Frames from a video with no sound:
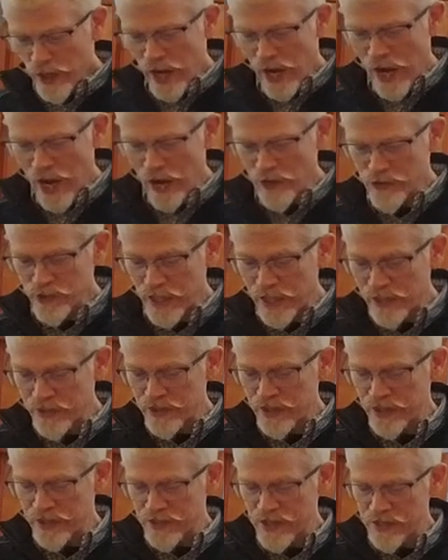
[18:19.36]
house, and
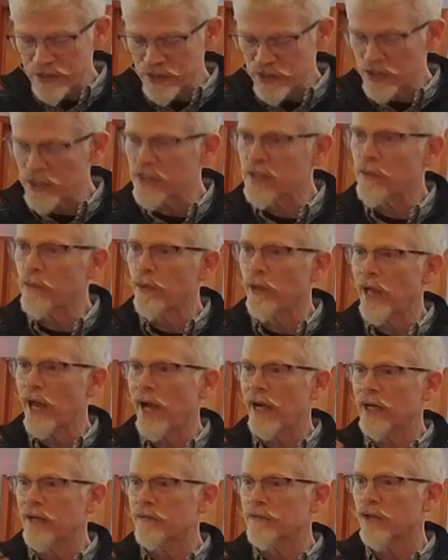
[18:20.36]
it says it's in the
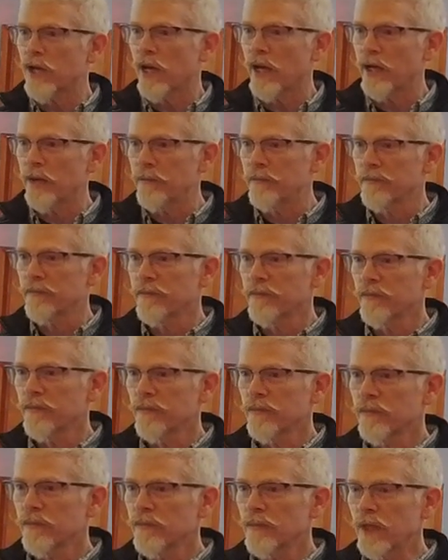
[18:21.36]
black of night.
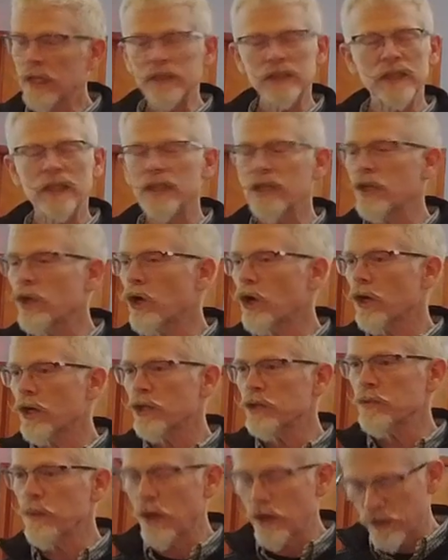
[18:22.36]
It's in the
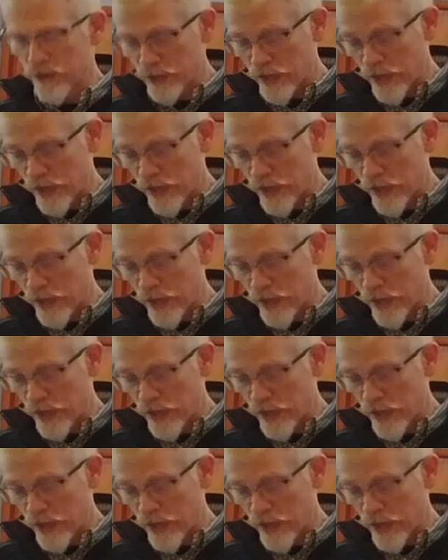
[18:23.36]
darkest part of the